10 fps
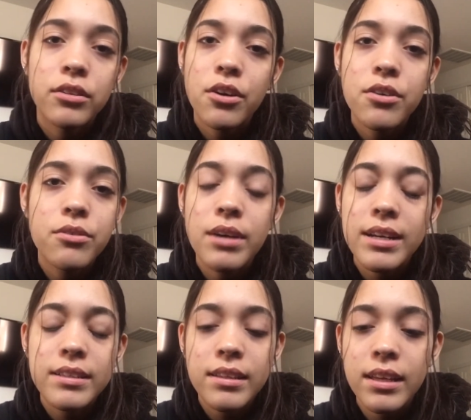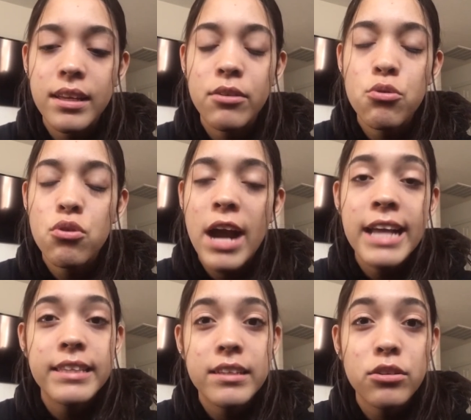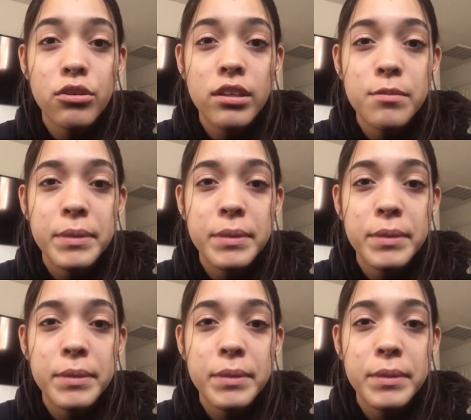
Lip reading: no, I didn't. Or I did know this,